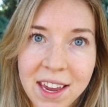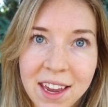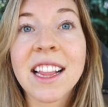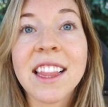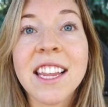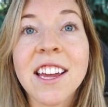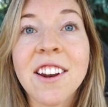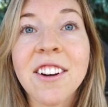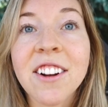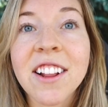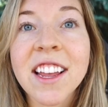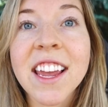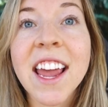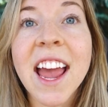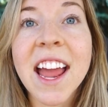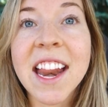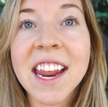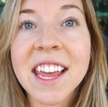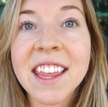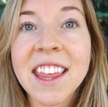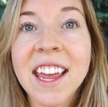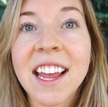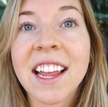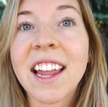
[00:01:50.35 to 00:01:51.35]
Literally
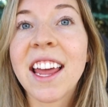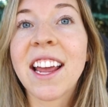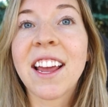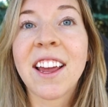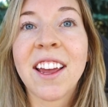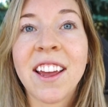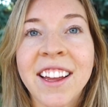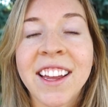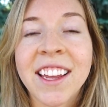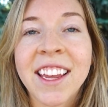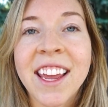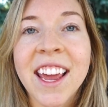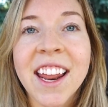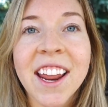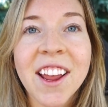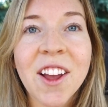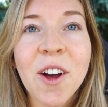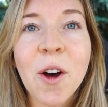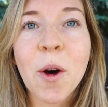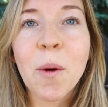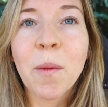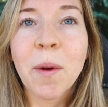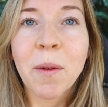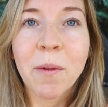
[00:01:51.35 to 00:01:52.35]
anything, like getting
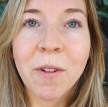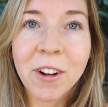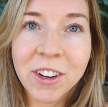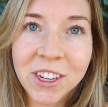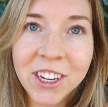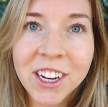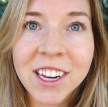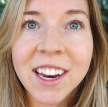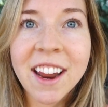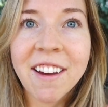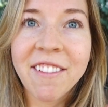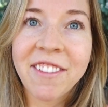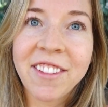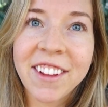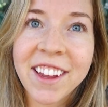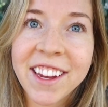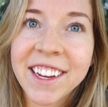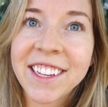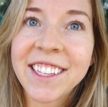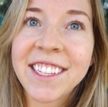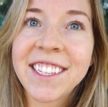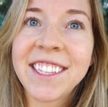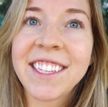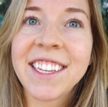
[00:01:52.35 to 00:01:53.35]
home and watching
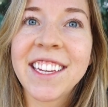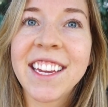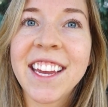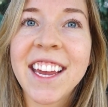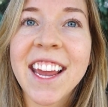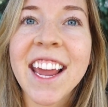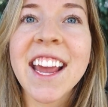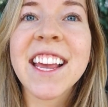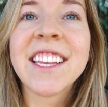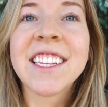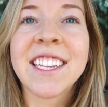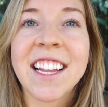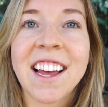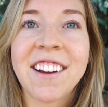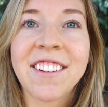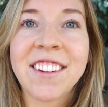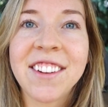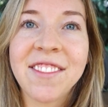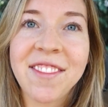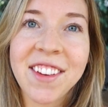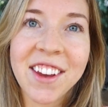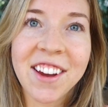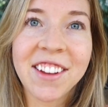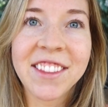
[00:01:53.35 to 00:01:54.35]
Netflix is allowed
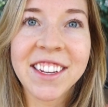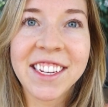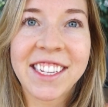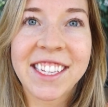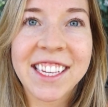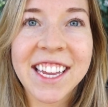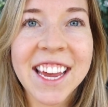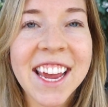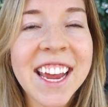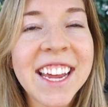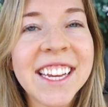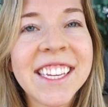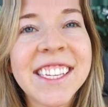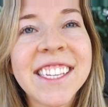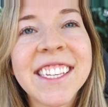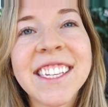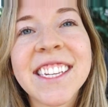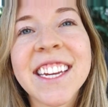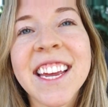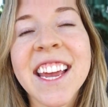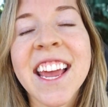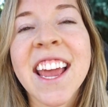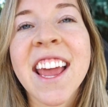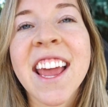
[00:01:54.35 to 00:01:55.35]
to be on this list.